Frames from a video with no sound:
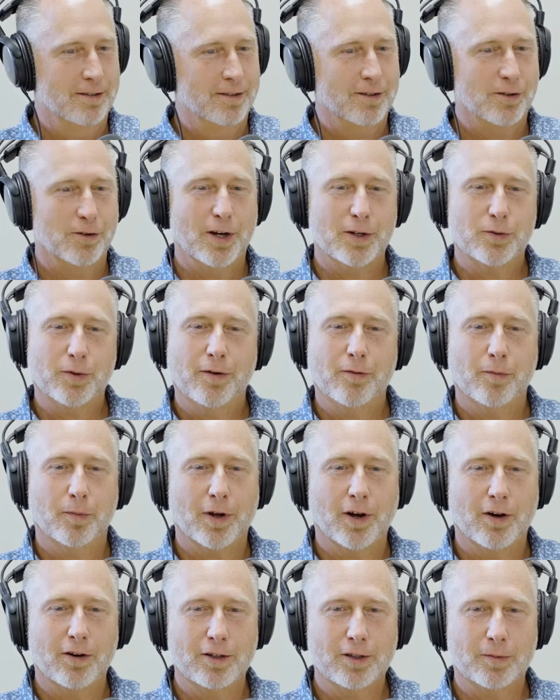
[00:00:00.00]
graduated from
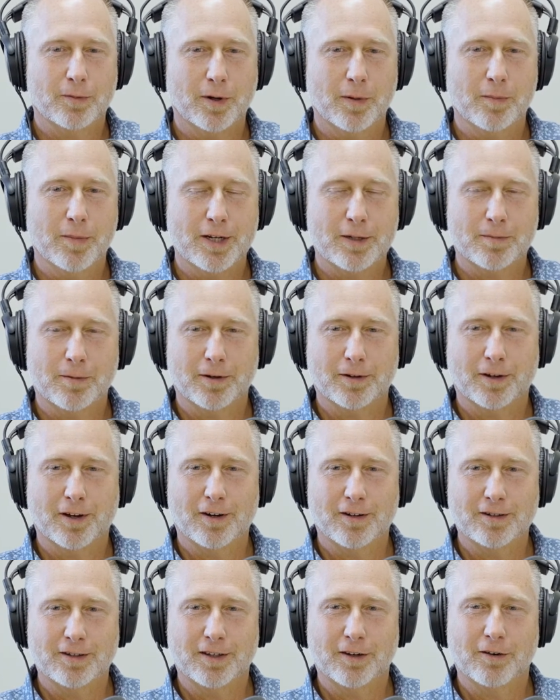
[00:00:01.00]
college, played baseball in
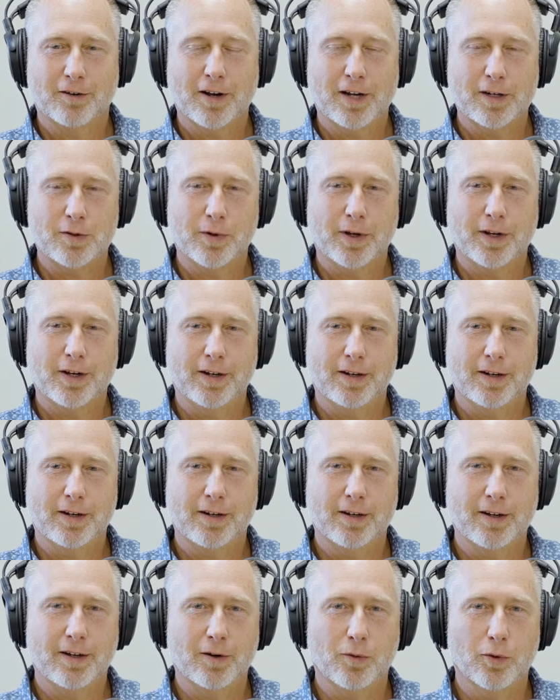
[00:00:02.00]
college, and then graduated
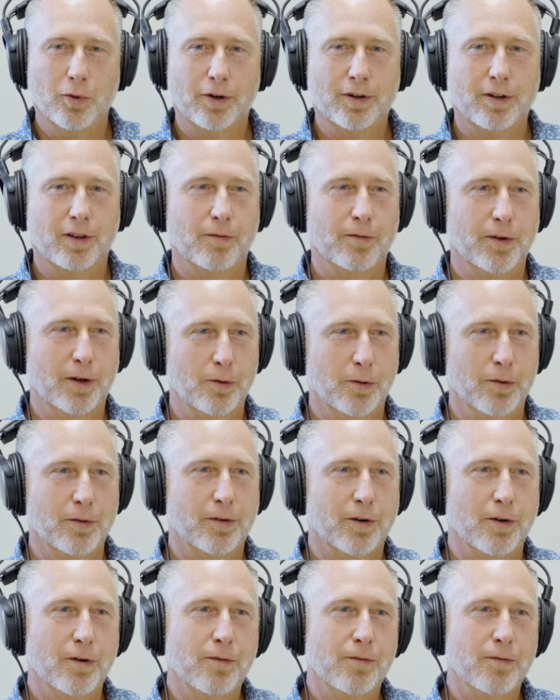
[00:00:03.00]
and worked at the Federal
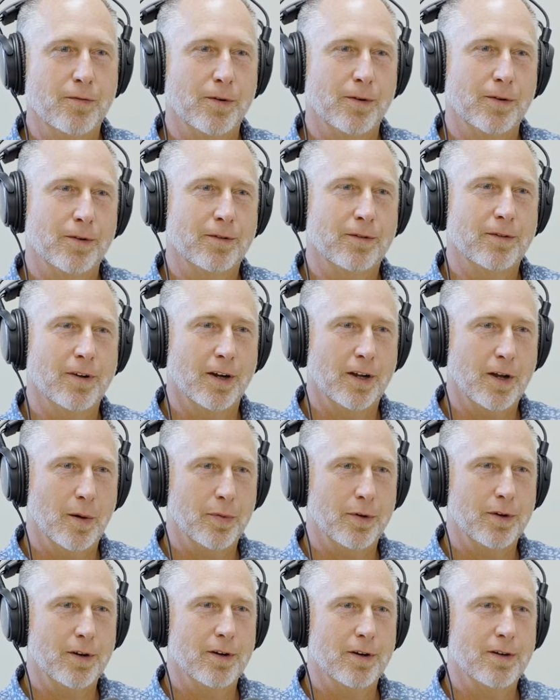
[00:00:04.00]
Reserve for a
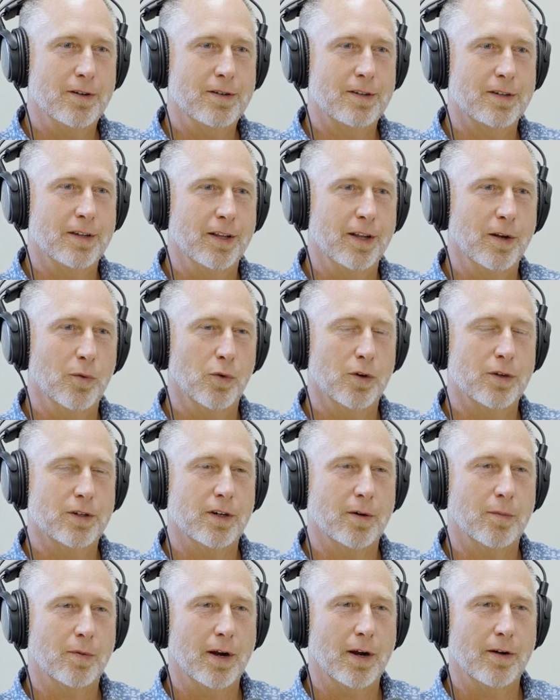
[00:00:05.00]
couple years, and then worked at
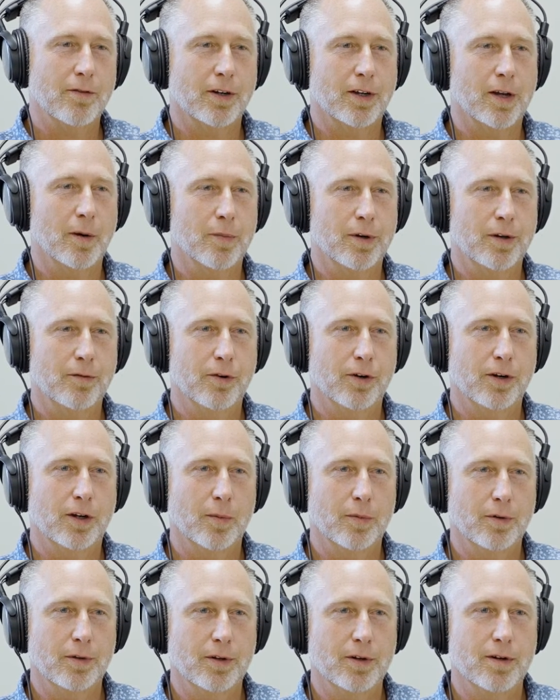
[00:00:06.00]
a private company for a
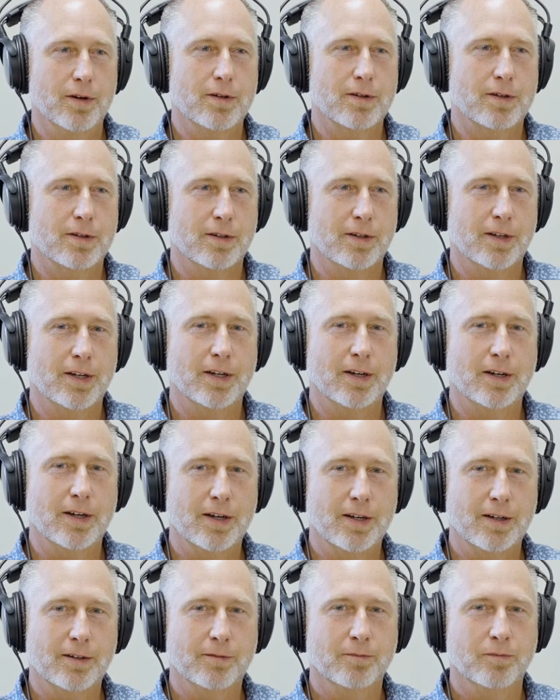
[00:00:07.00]
couple of years, and then
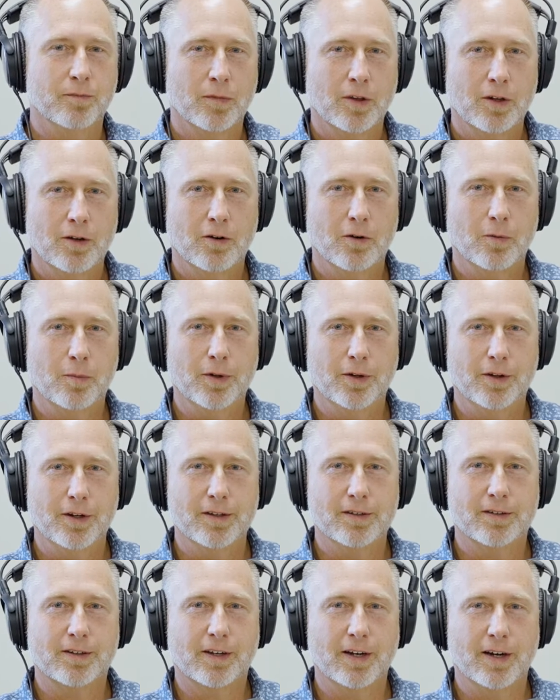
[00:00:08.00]
home
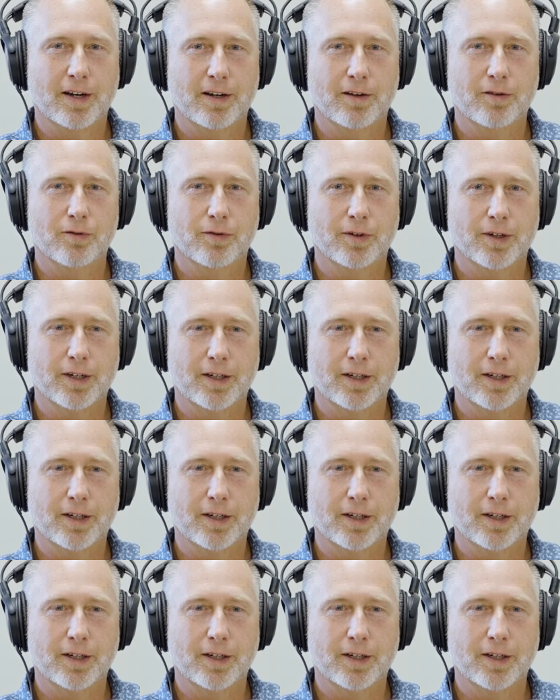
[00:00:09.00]
building's kind of